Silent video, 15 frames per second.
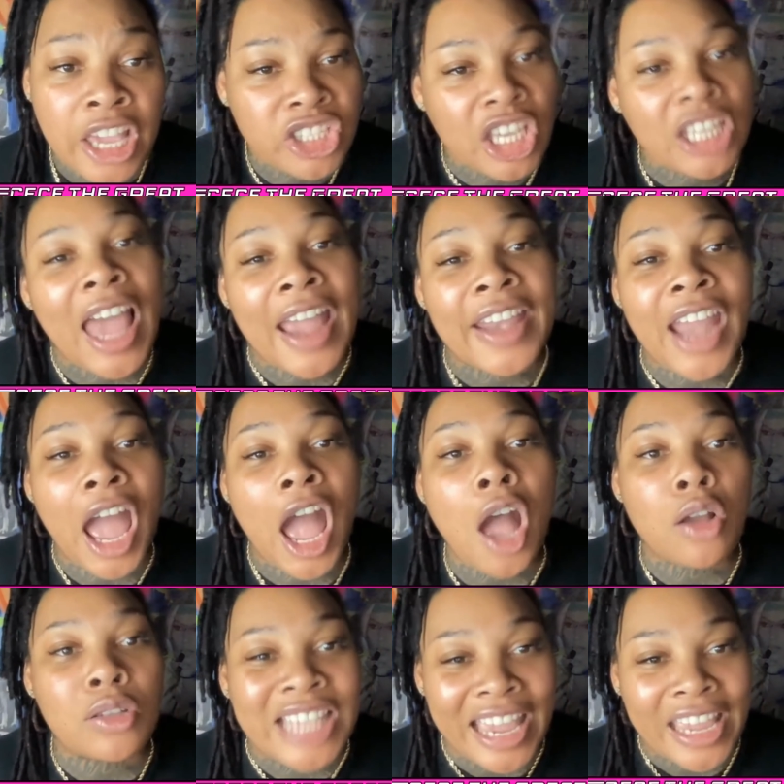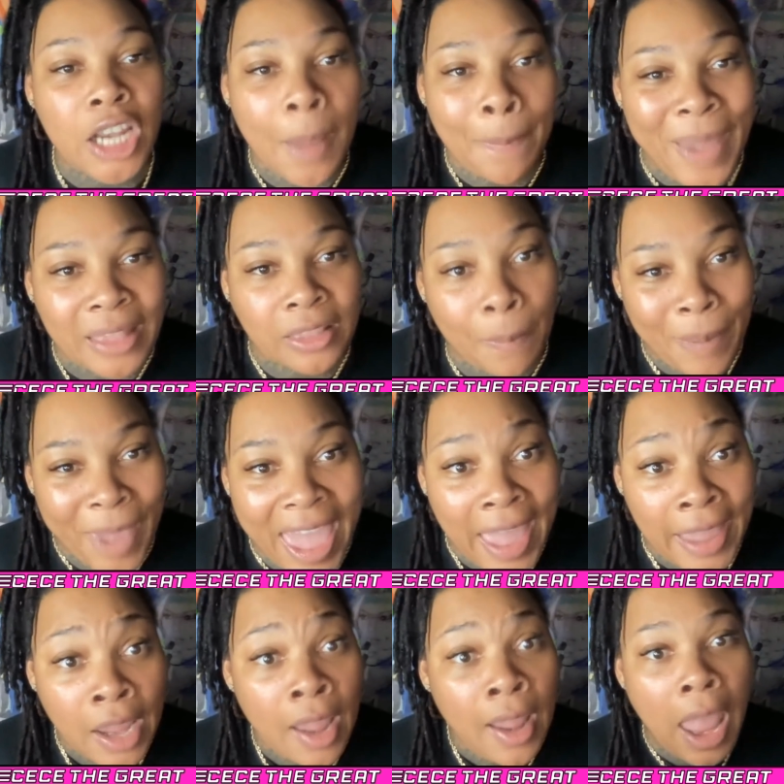She like, no, take it up out the
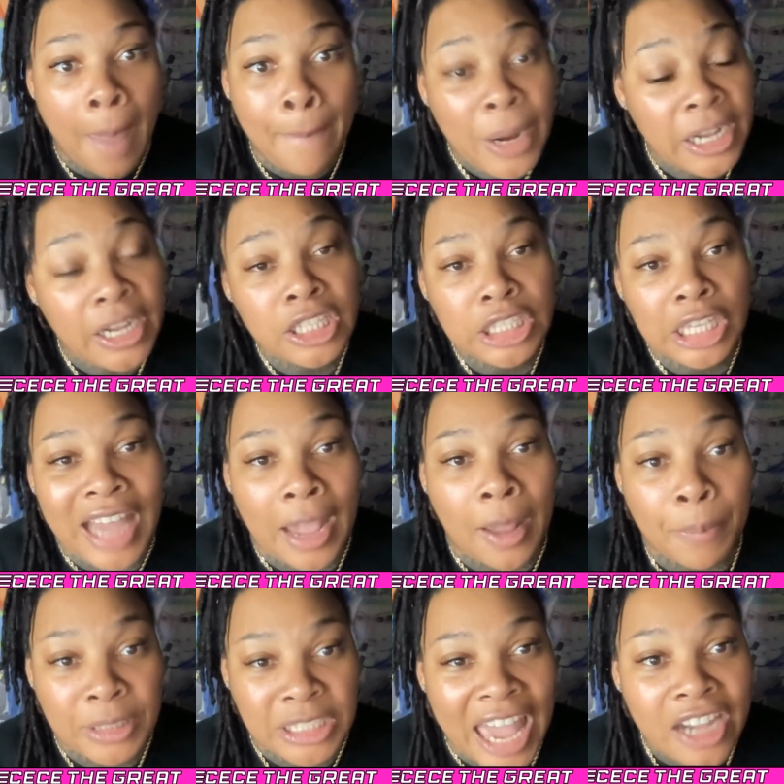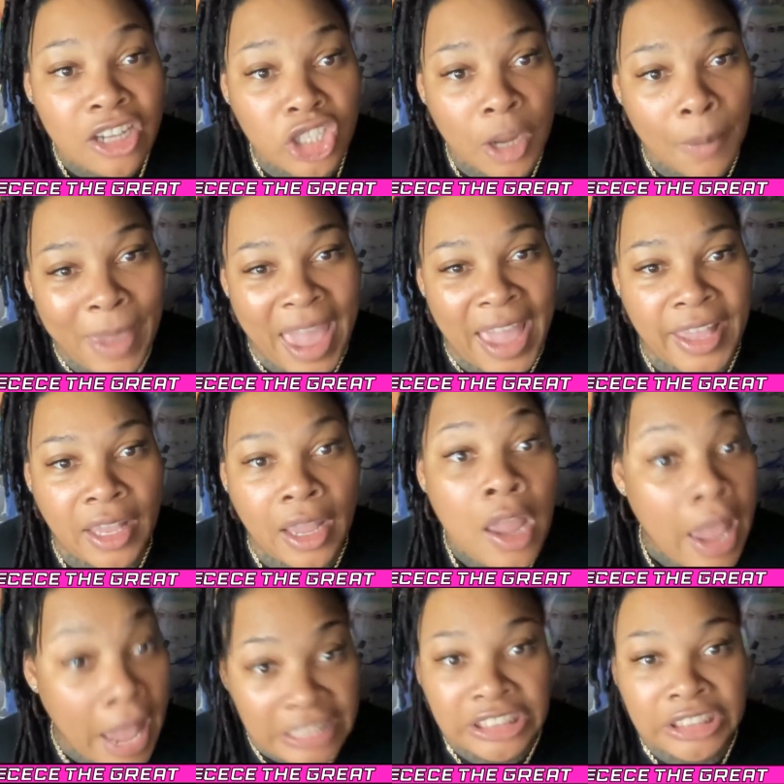pack and put it into like a potato chip bag
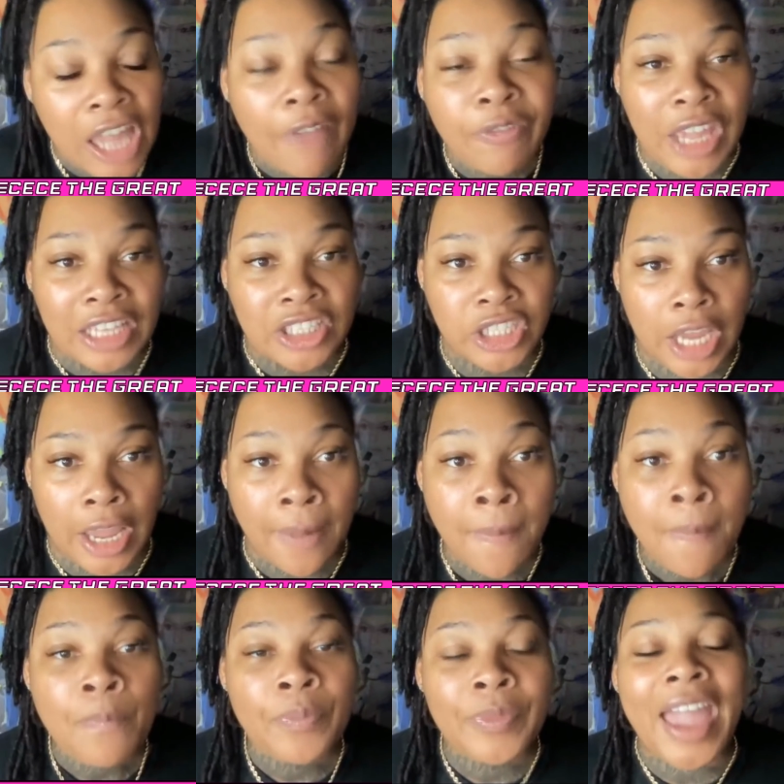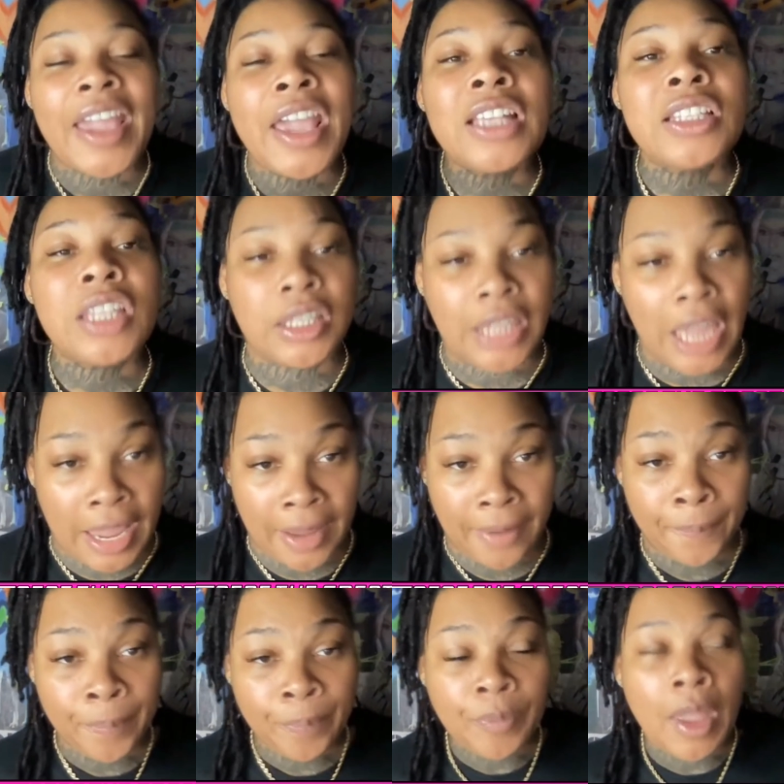and stuff that shit. Now here's the thing.